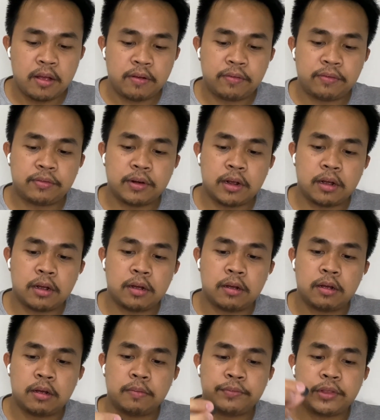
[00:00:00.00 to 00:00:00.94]

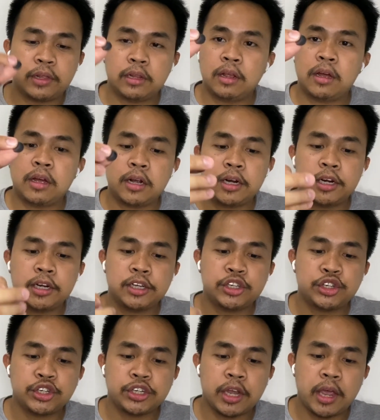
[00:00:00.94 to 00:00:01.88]
from the
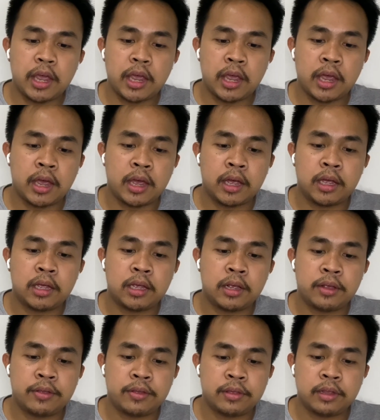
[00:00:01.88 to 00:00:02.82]
large
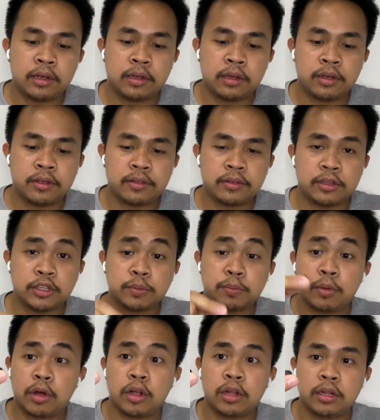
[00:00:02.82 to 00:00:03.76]
and the
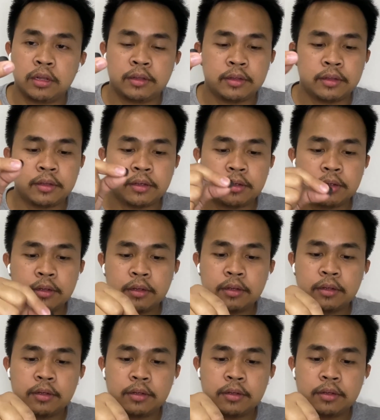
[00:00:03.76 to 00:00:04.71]
small.
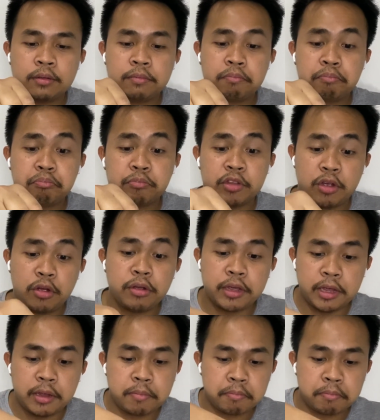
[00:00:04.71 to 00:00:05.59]
Okay,